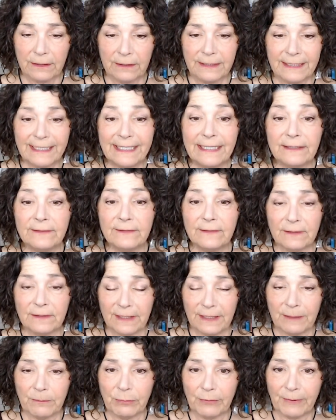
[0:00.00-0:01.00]

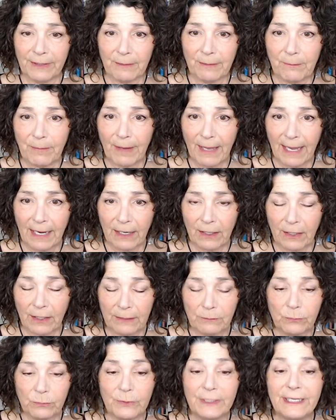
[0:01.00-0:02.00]
easily bring back,
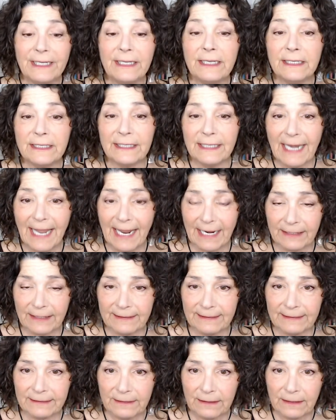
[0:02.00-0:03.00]

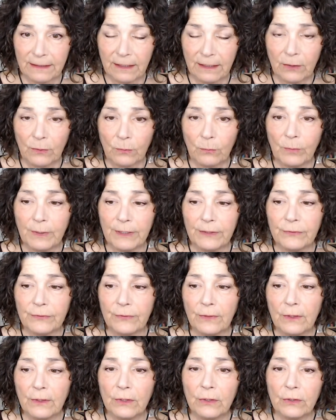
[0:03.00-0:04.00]
reconnect
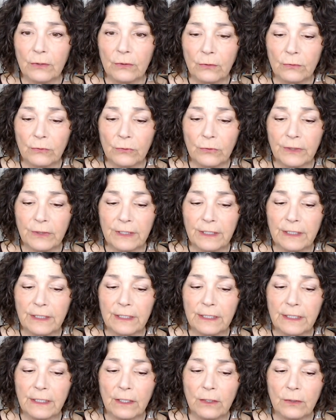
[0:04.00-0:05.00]
with
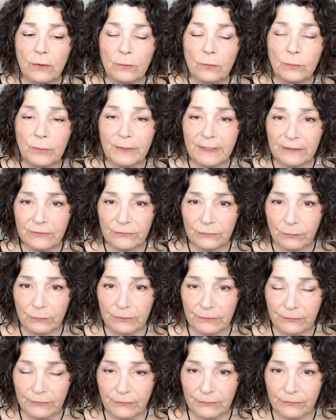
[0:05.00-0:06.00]
the
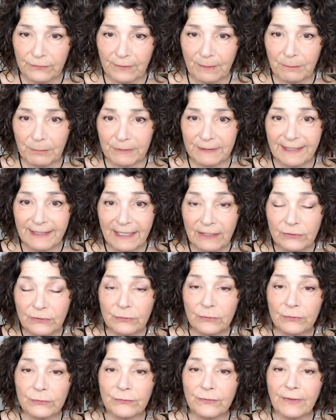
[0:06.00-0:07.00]
resources and
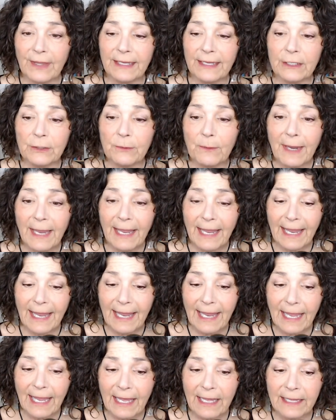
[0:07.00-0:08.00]
potentials that you
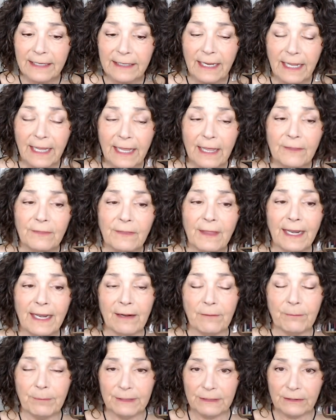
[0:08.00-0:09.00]
had that
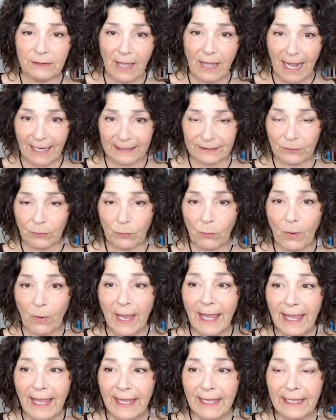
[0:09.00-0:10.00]
have been locked
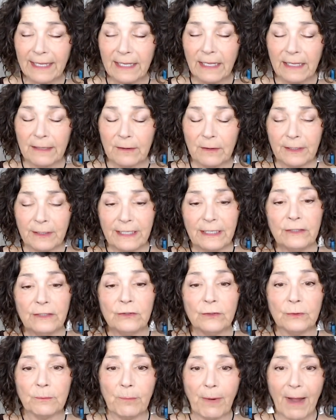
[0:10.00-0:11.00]
away in
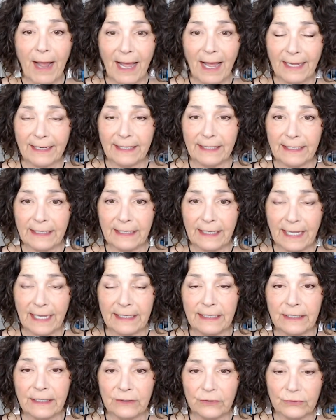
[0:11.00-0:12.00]
your body
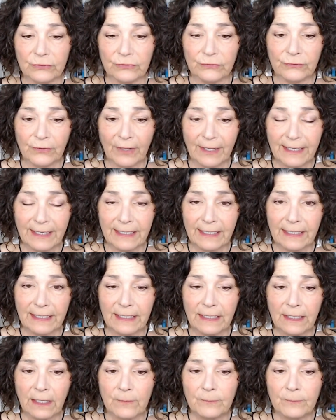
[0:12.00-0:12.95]
and in your psyche,